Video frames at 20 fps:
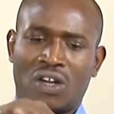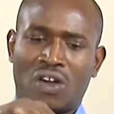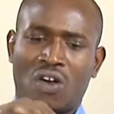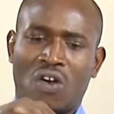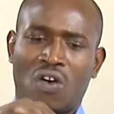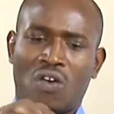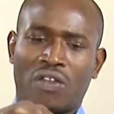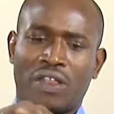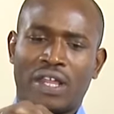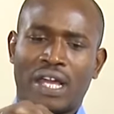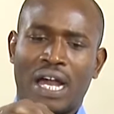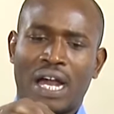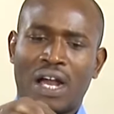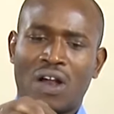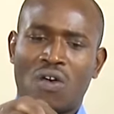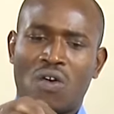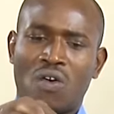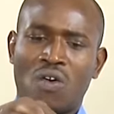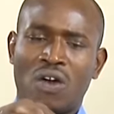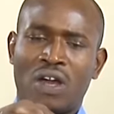or the
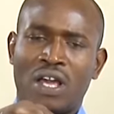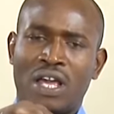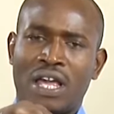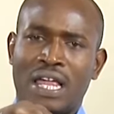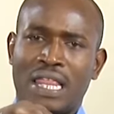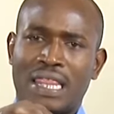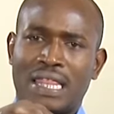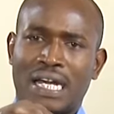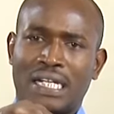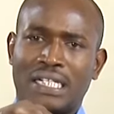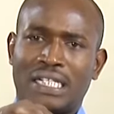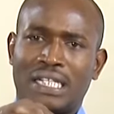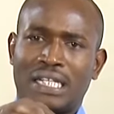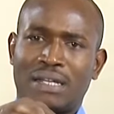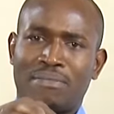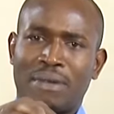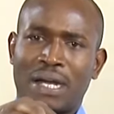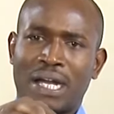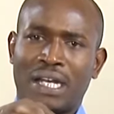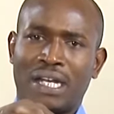angle that the
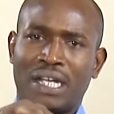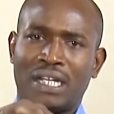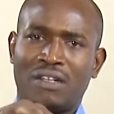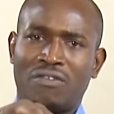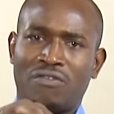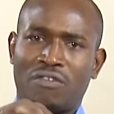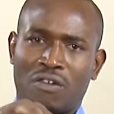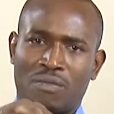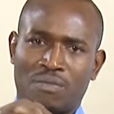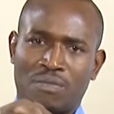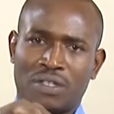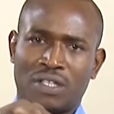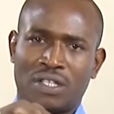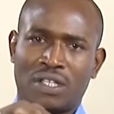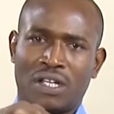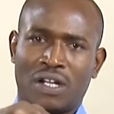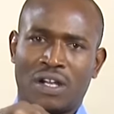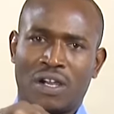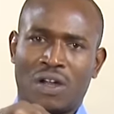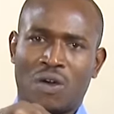magnet forms
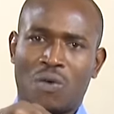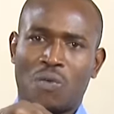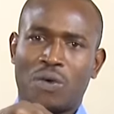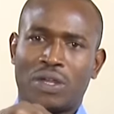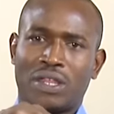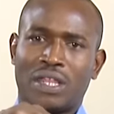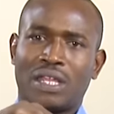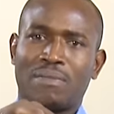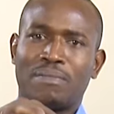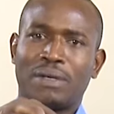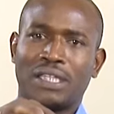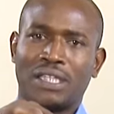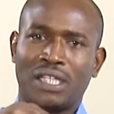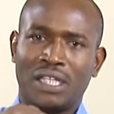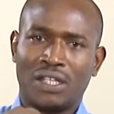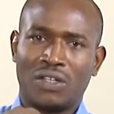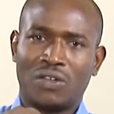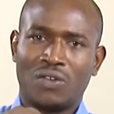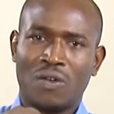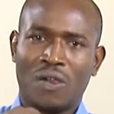with the
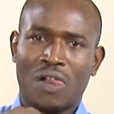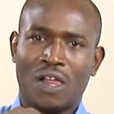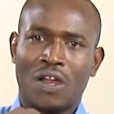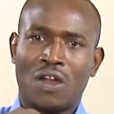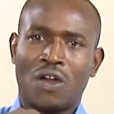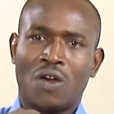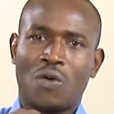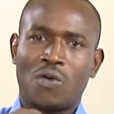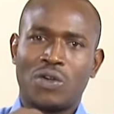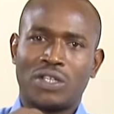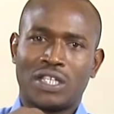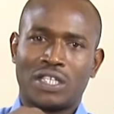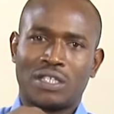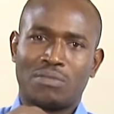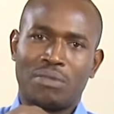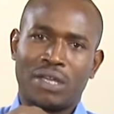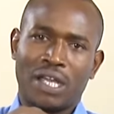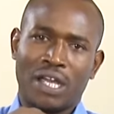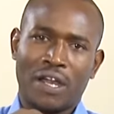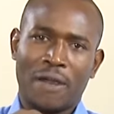material which is
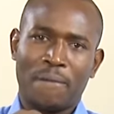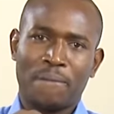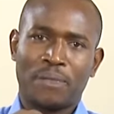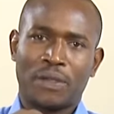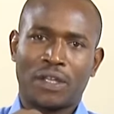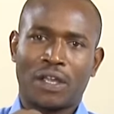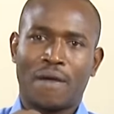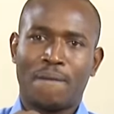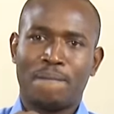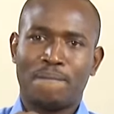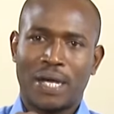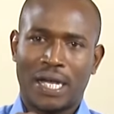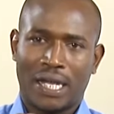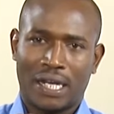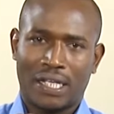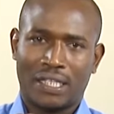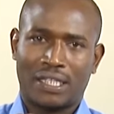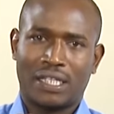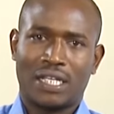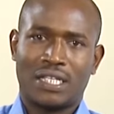being
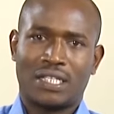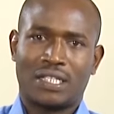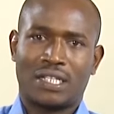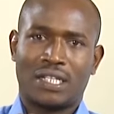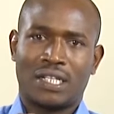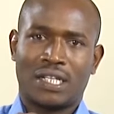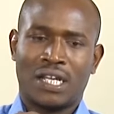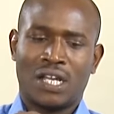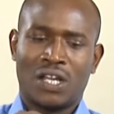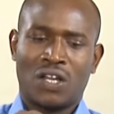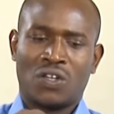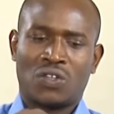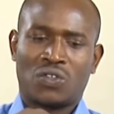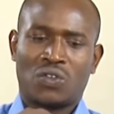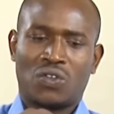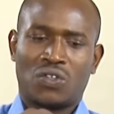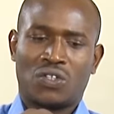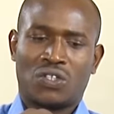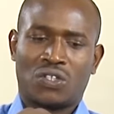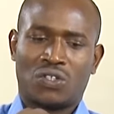magnetized. So
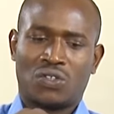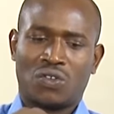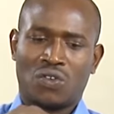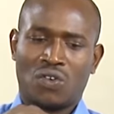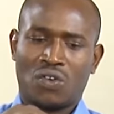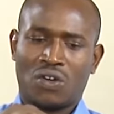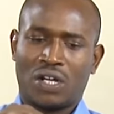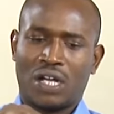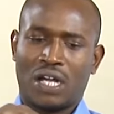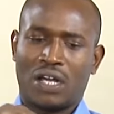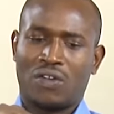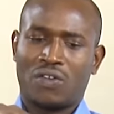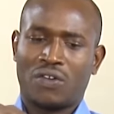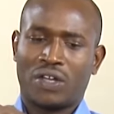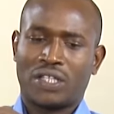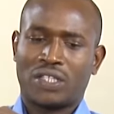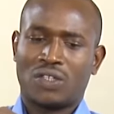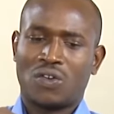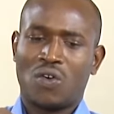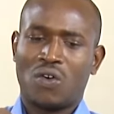you stroke along
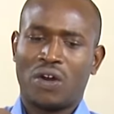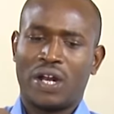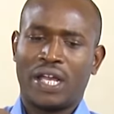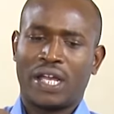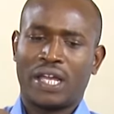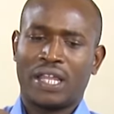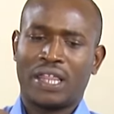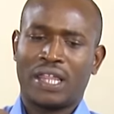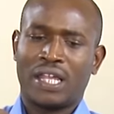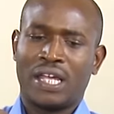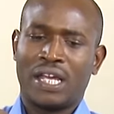its whole length,